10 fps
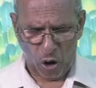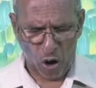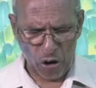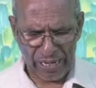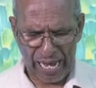
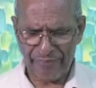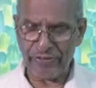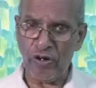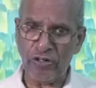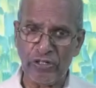all
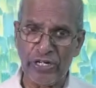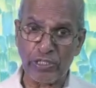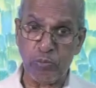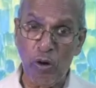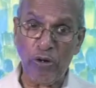have not
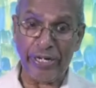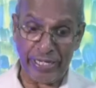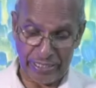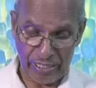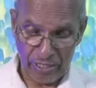
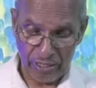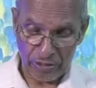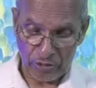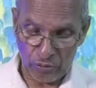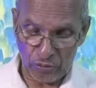responded
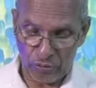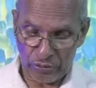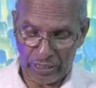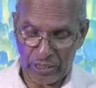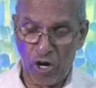to
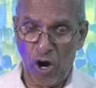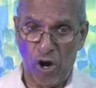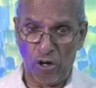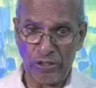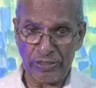the
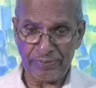call.